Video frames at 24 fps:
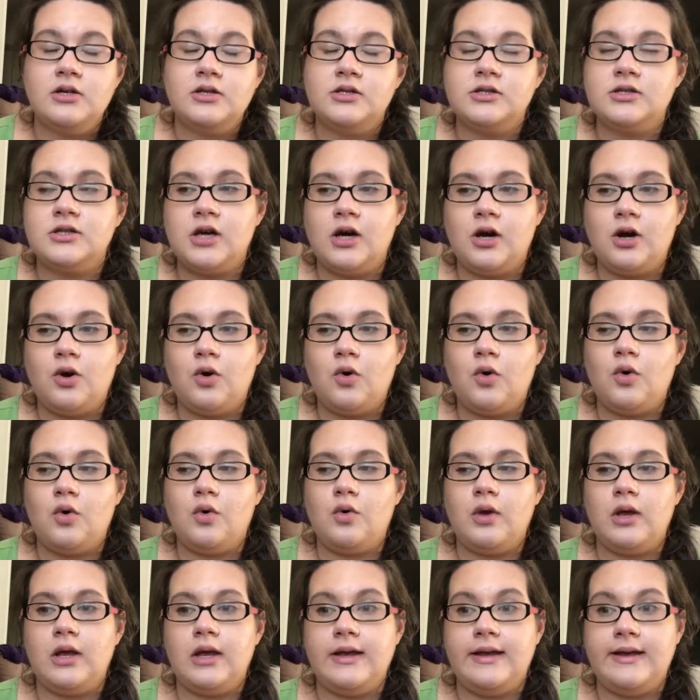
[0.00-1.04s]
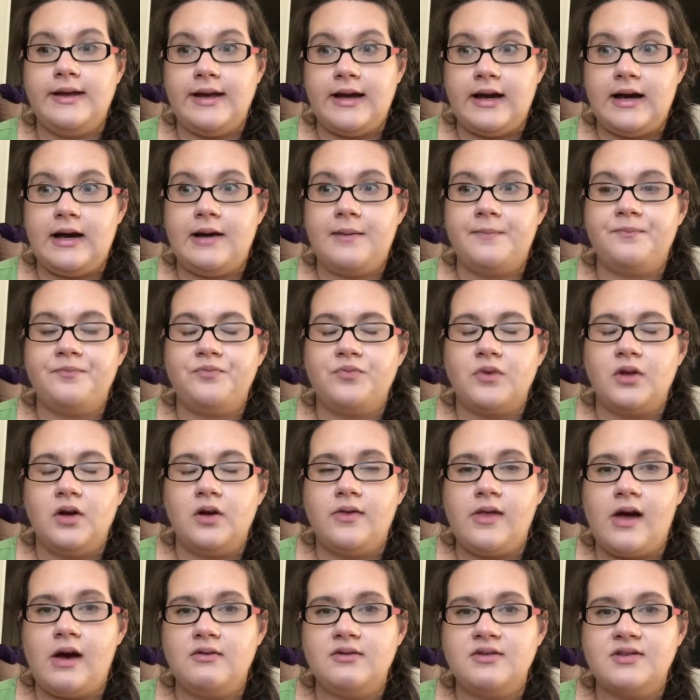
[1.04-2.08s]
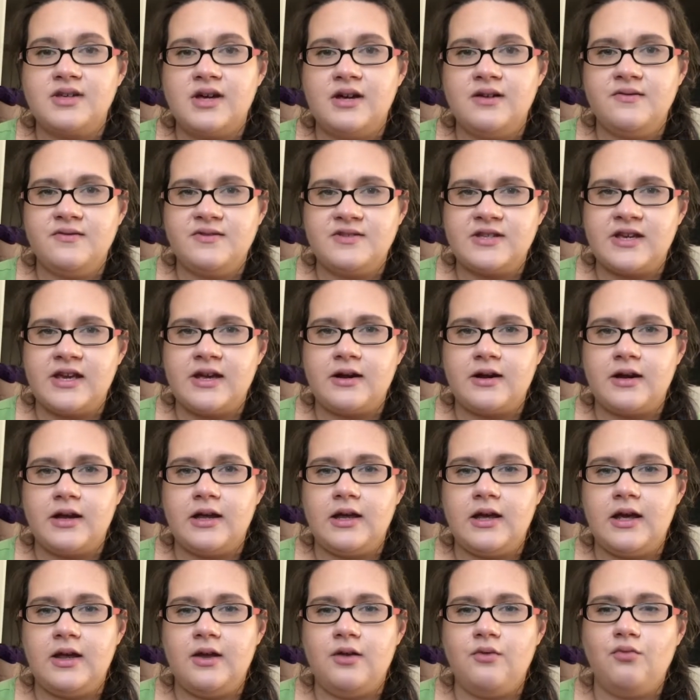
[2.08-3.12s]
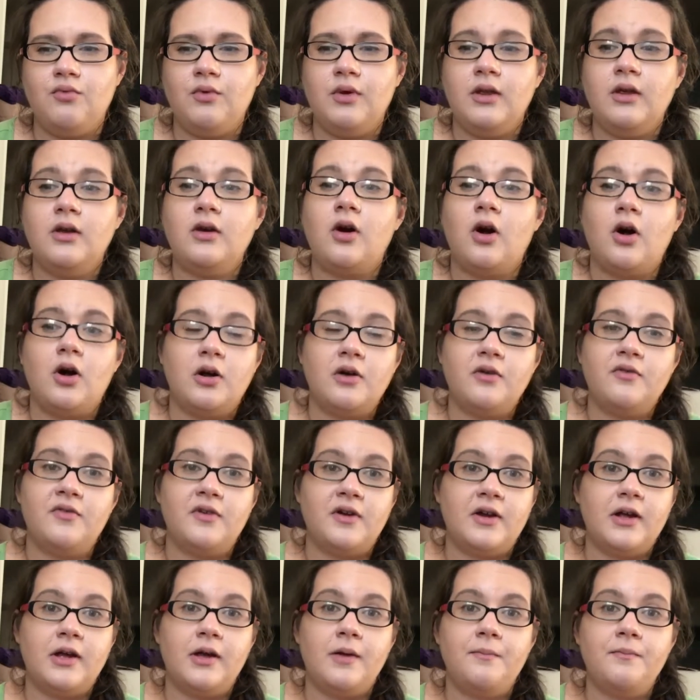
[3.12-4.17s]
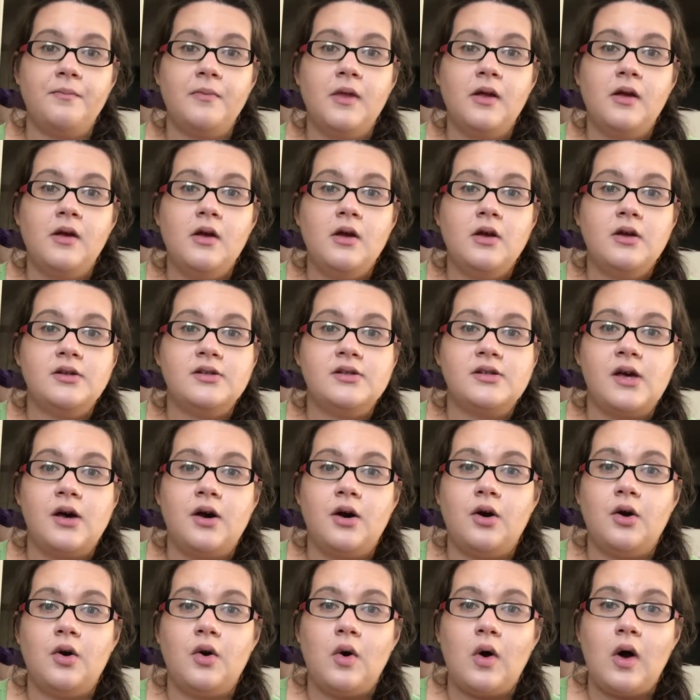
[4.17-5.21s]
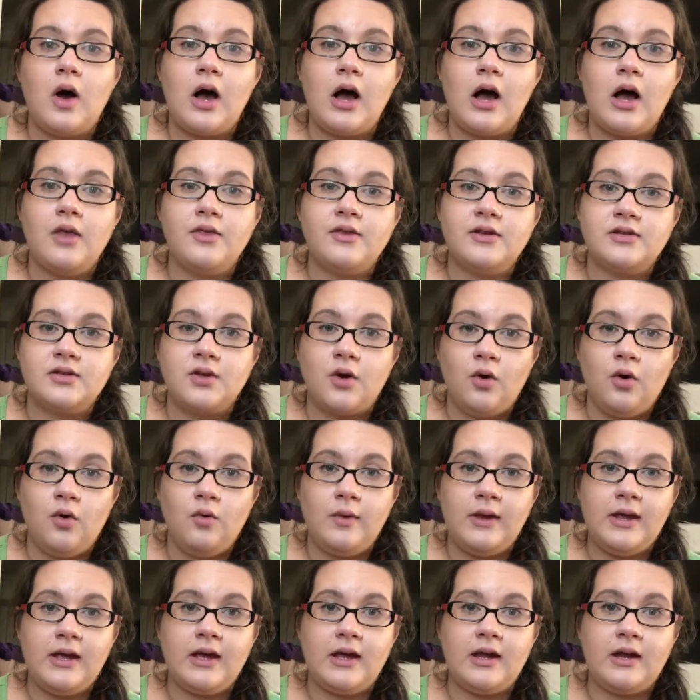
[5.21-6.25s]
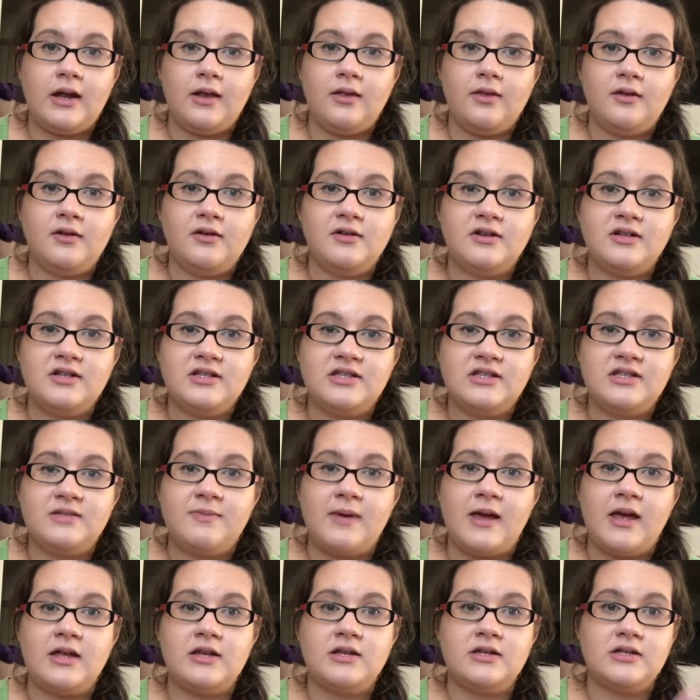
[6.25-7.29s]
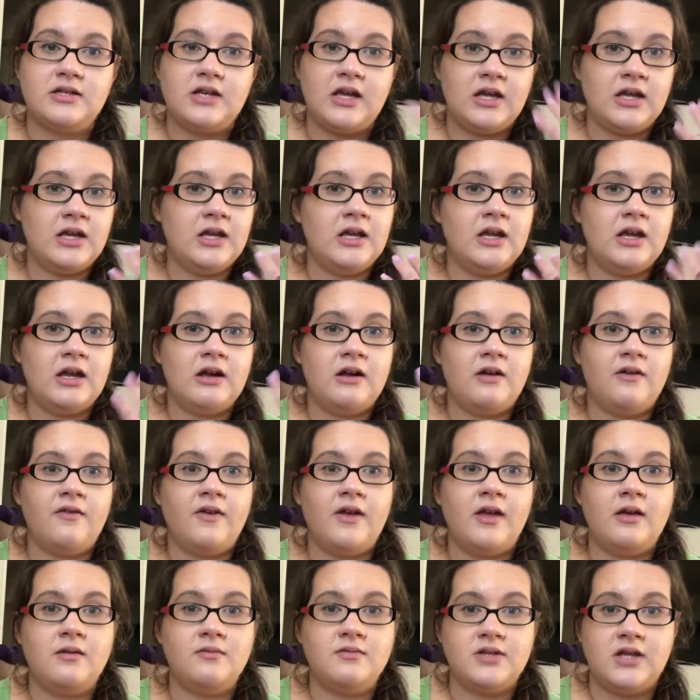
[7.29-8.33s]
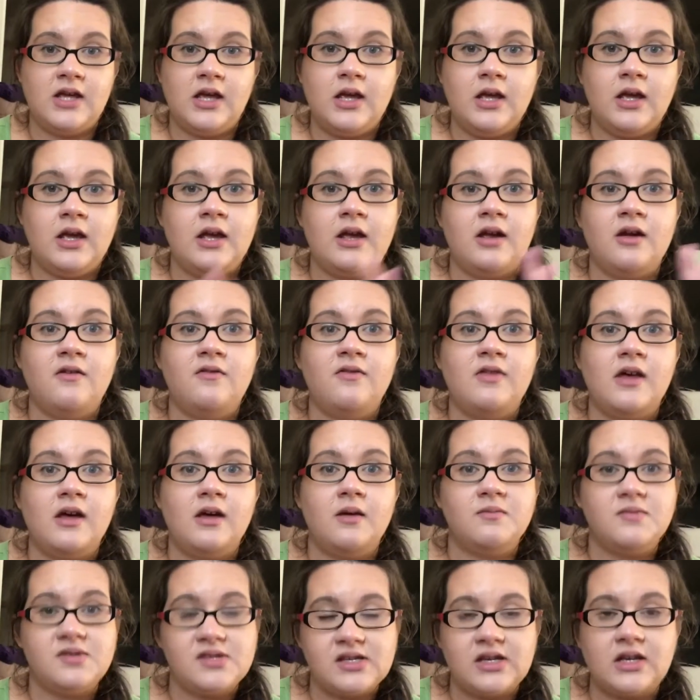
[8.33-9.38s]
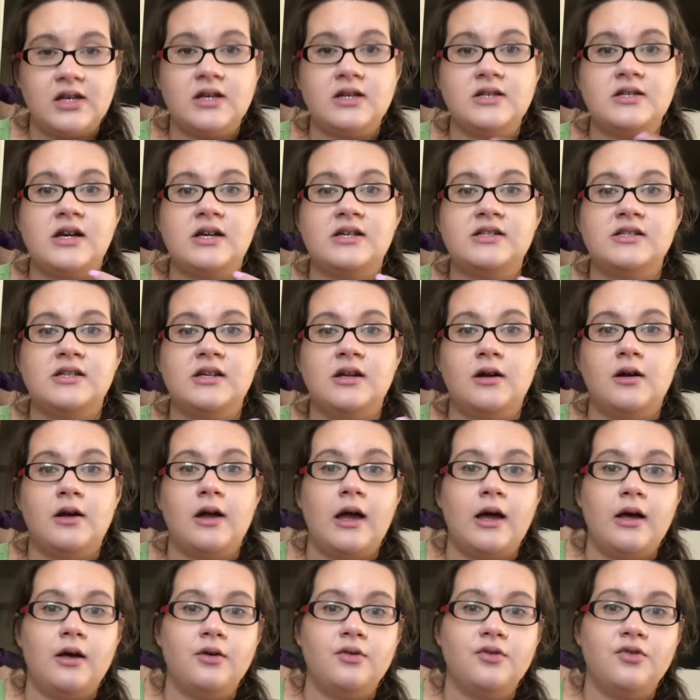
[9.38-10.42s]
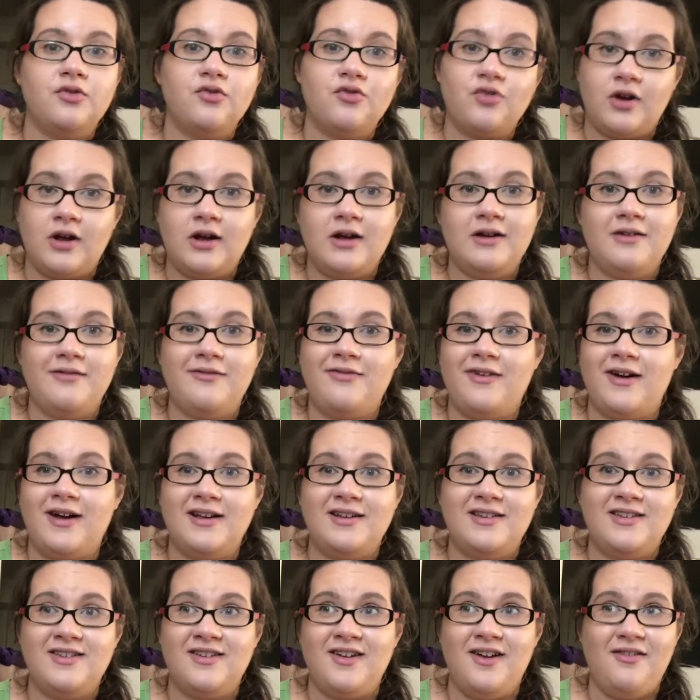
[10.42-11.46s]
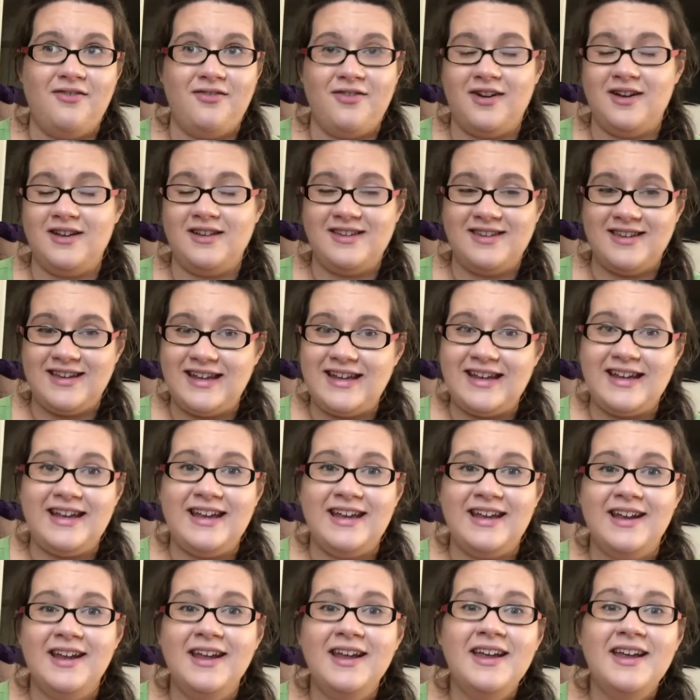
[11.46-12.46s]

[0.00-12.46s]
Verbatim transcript: So yeah, that was kind of scary and really hard for him. So this whole weekend I literally spent taking care of him, taking care of them, sanitizing our house, trying to find stuff for us to eat.